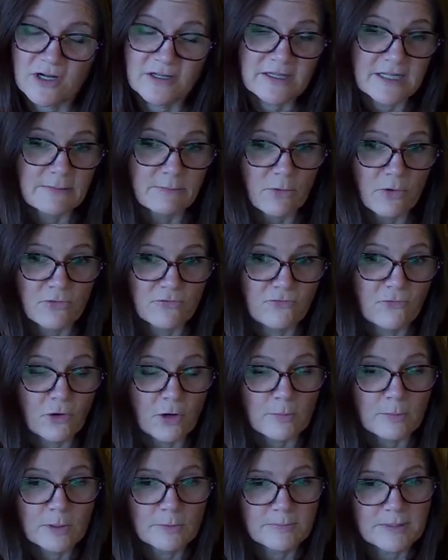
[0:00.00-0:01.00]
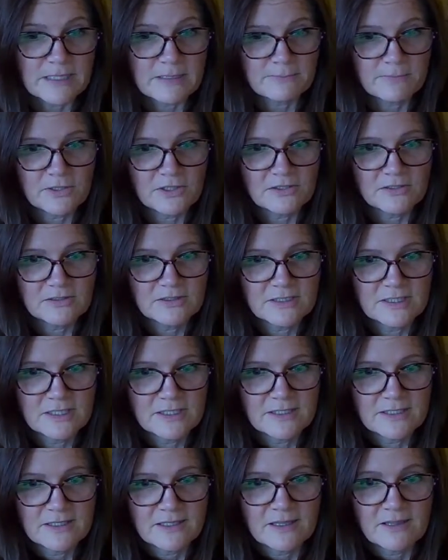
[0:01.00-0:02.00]
Are they more formal people
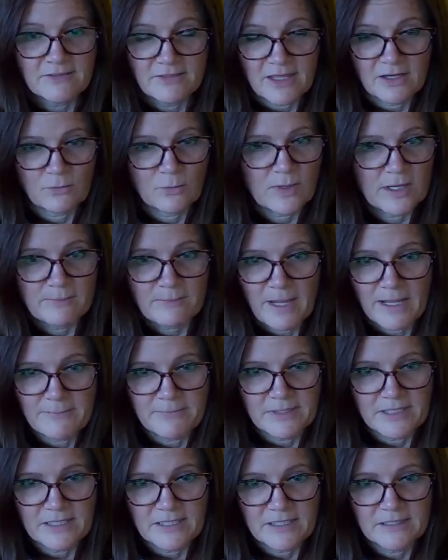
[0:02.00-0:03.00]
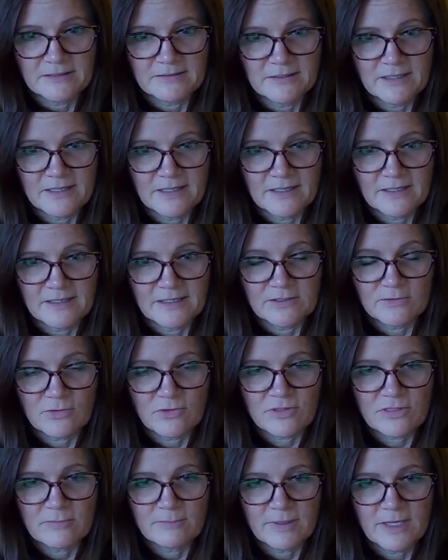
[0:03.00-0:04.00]
than we might be in
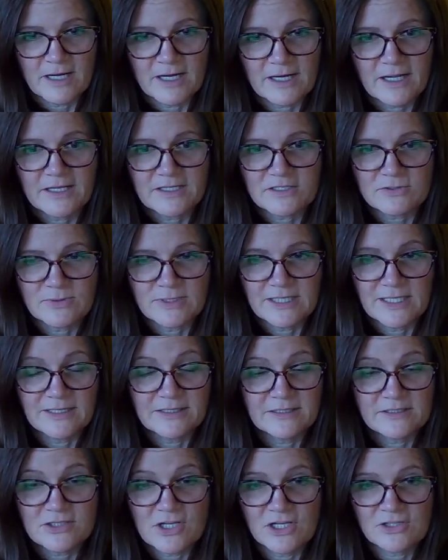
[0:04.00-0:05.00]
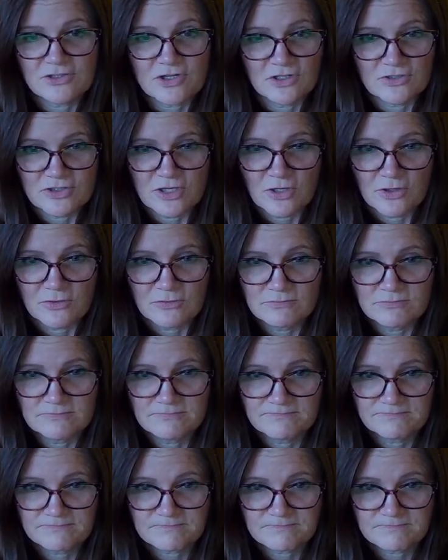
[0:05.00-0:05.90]
North America? Do we need to change our tone?